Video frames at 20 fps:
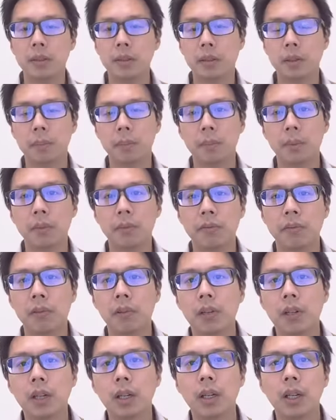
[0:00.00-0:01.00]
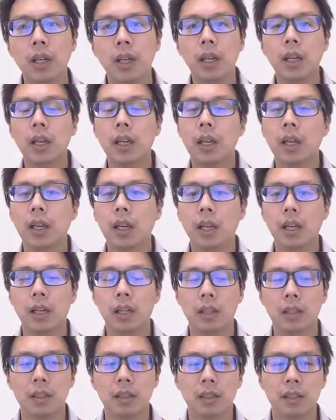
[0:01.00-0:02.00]
them before,
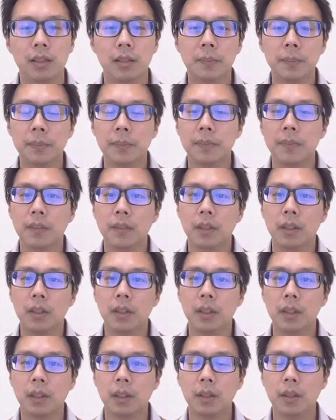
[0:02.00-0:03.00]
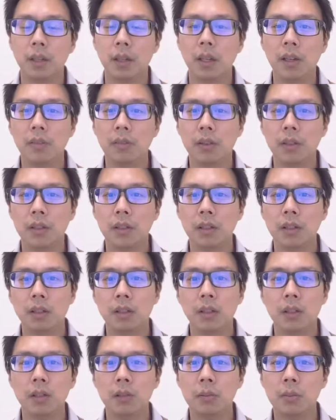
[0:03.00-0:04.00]
and even
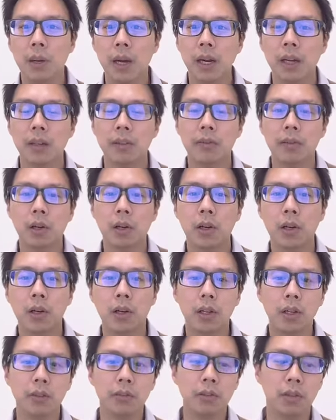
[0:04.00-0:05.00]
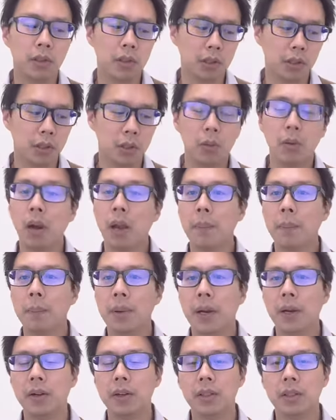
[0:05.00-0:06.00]
you might have heard of your
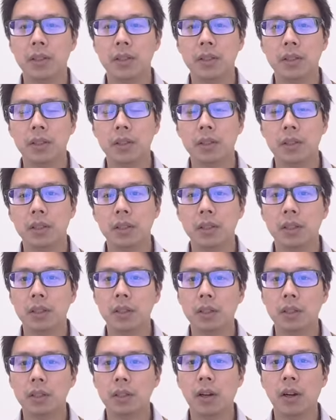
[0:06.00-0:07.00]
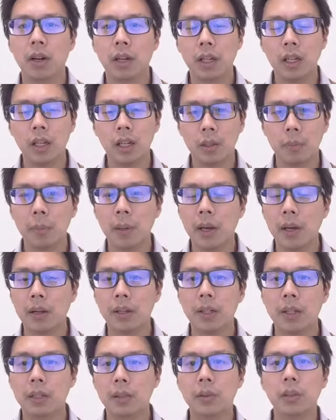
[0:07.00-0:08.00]
grandparents or talking about
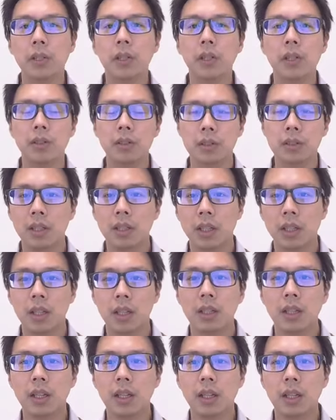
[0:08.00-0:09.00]
it or using it.